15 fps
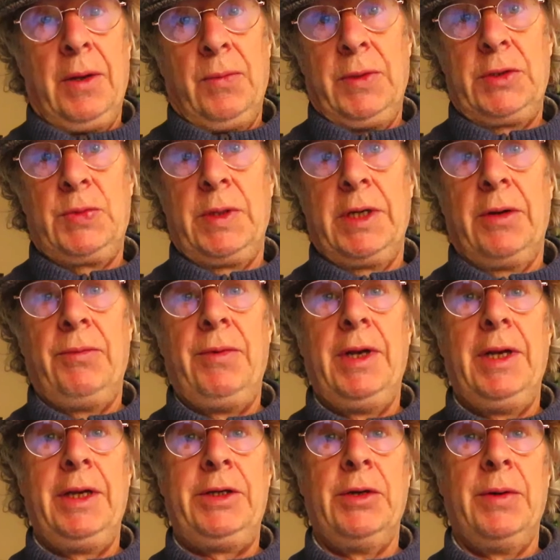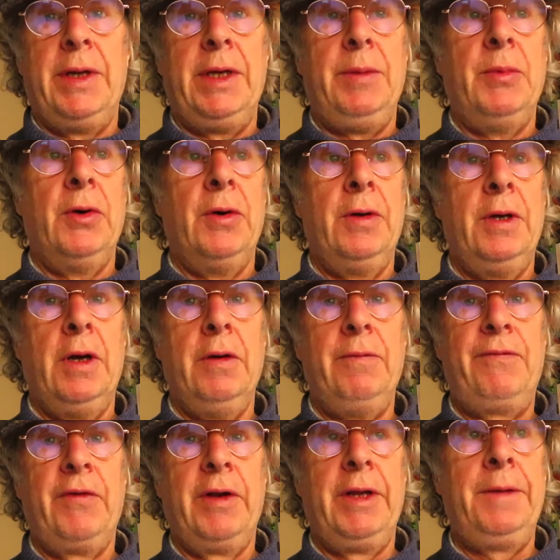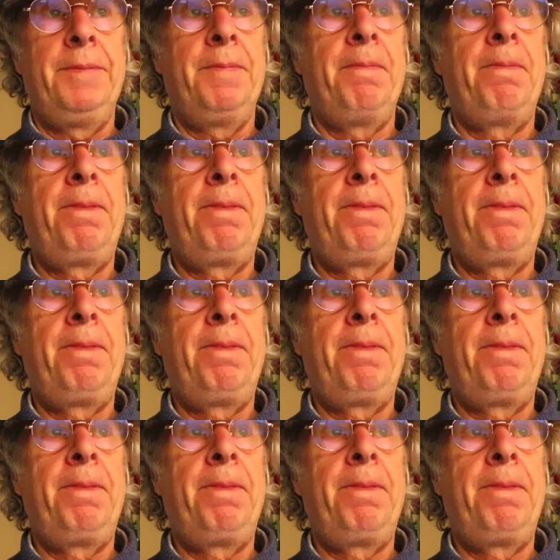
which we don't really do anymore, hopefully.